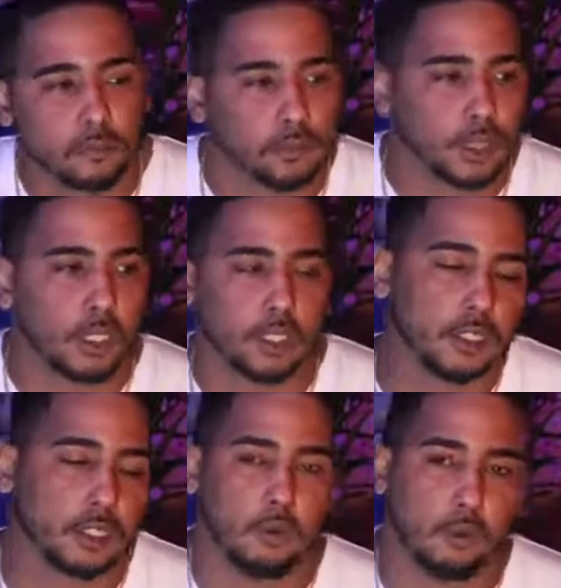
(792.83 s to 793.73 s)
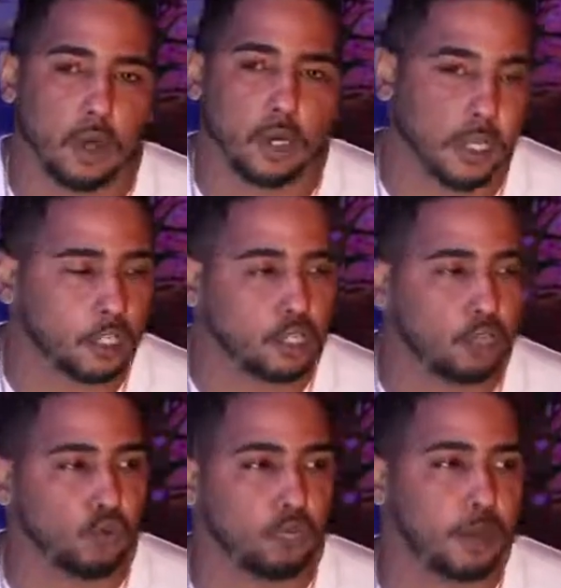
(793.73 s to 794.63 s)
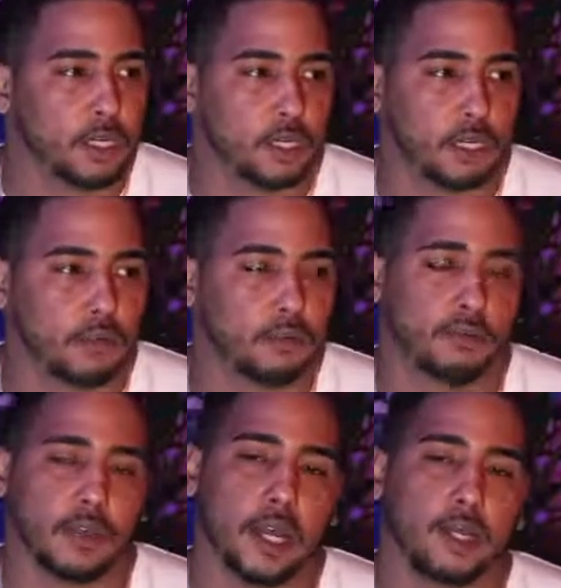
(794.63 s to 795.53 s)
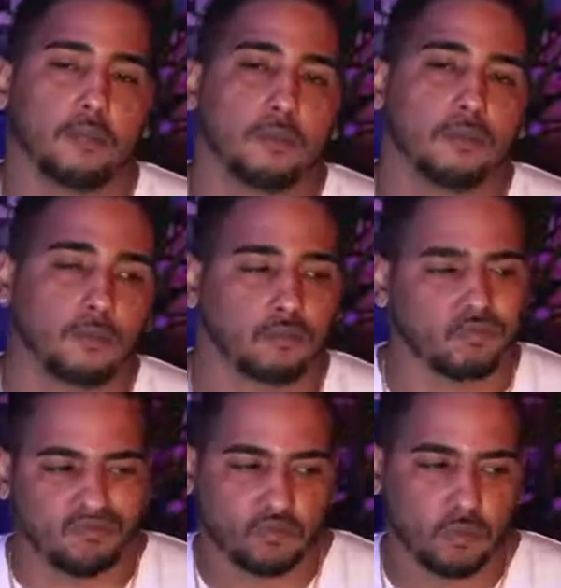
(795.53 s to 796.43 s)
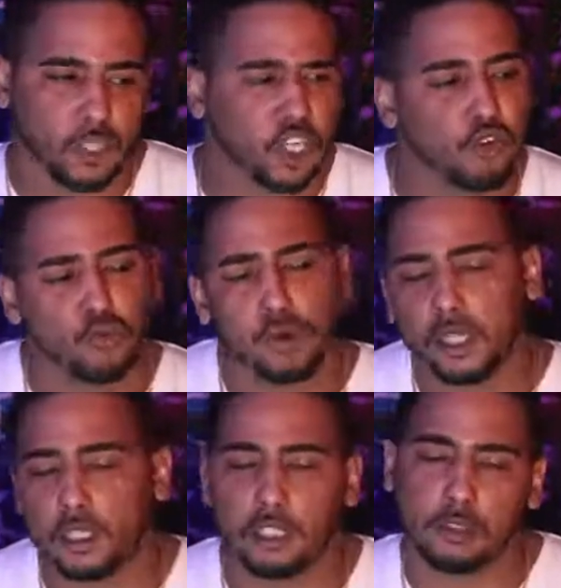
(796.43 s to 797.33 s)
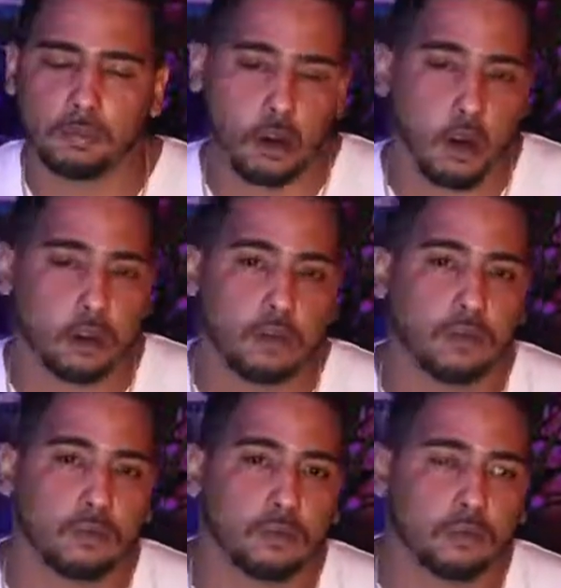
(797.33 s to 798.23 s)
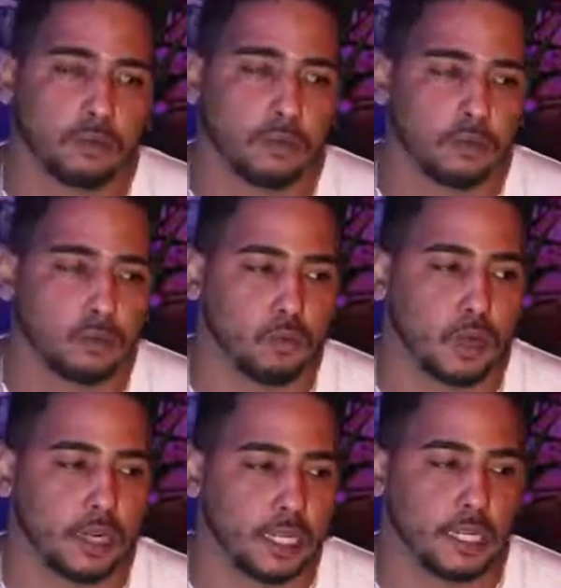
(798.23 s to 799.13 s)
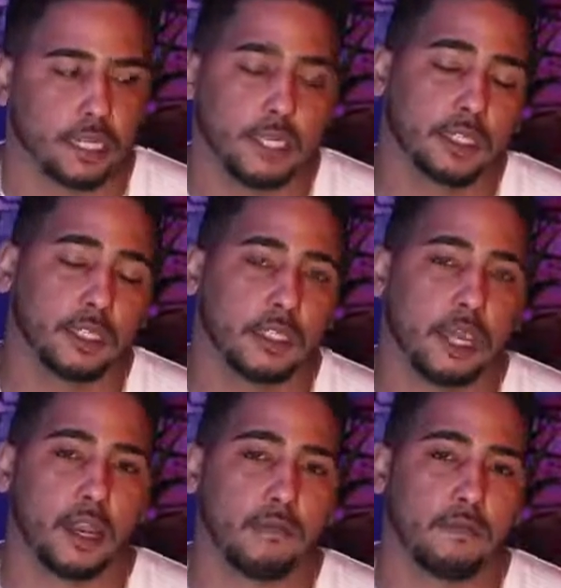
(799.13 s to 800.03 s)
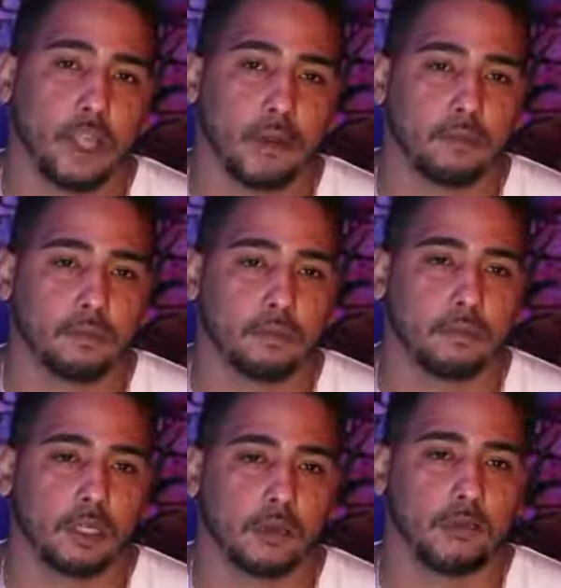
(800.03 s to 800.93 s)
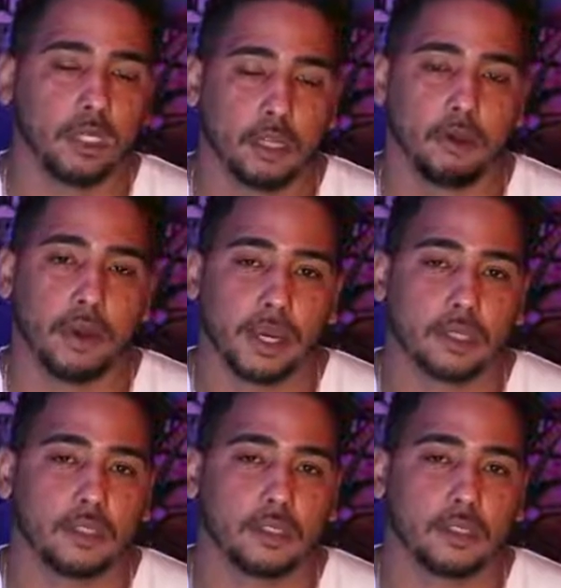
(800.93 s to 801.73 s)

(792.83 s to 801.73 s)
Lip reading: here's somebody that you believe that could really spark what they need inside of them to be the best